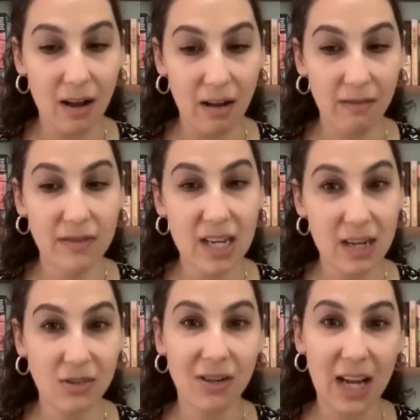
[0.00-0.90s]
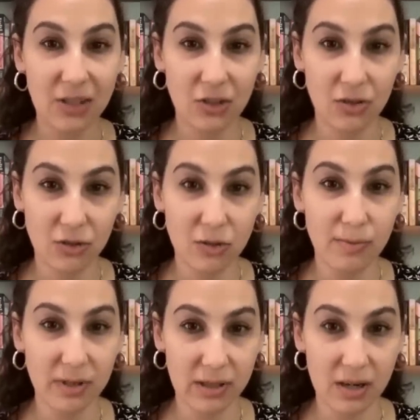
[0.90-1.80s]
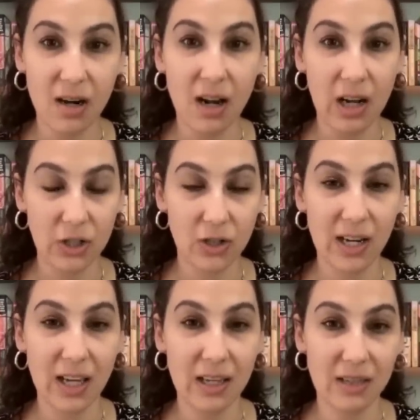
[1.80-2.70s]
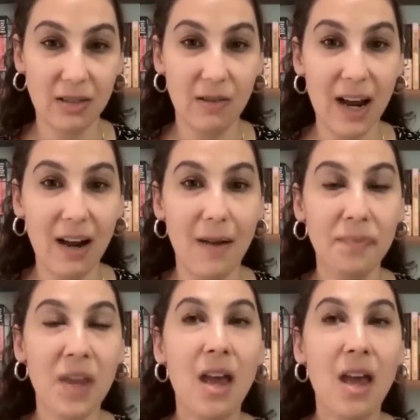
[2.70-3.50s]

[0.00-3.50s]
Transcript: of the international superstar ushering in this new era.